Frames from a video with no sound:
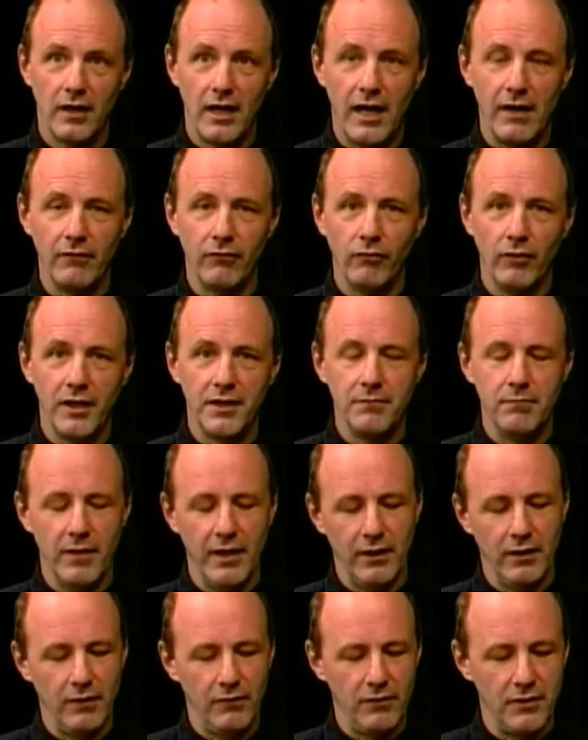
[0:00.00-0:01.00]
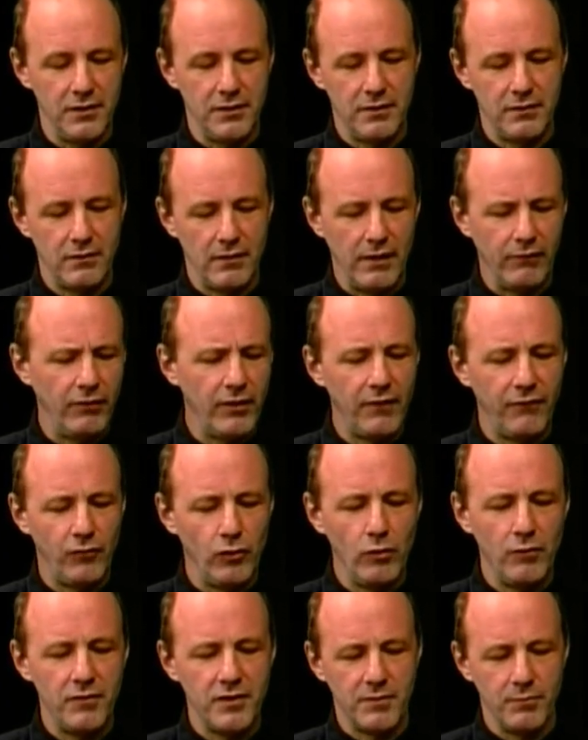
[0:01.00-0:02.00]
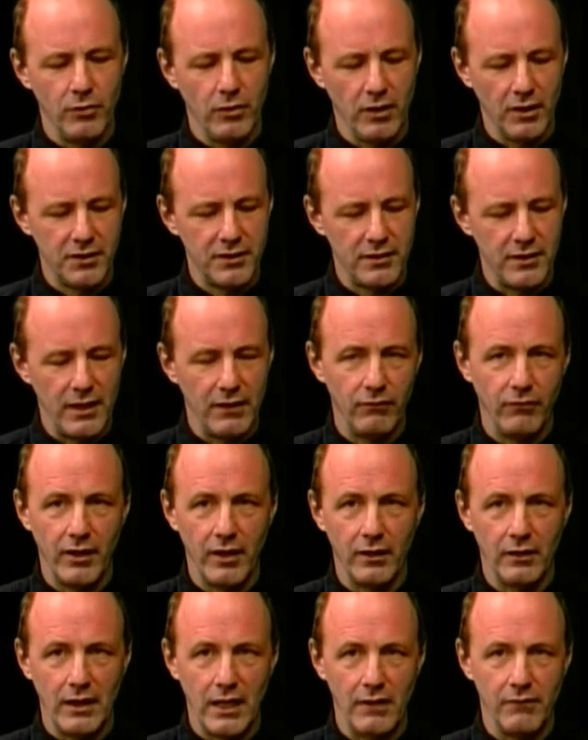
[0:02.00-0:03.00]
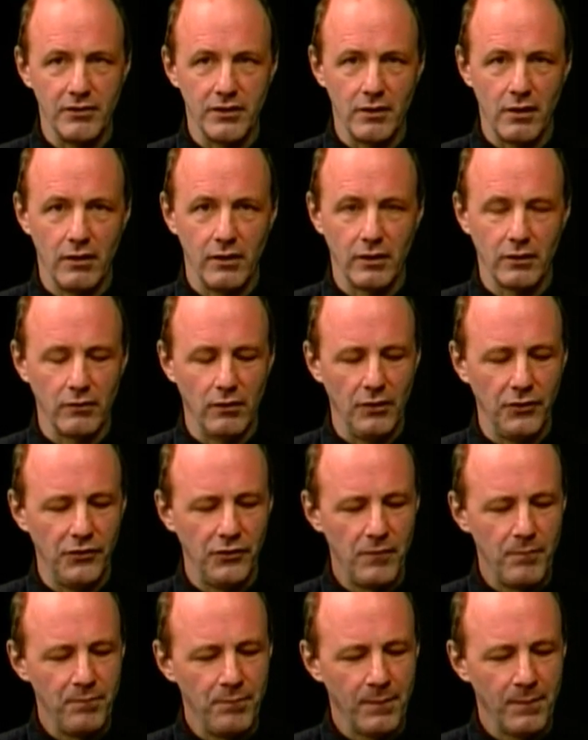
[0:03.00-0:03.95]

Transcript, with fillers: I've read many of his, I've read a few of his books and I've read a lot of his articles,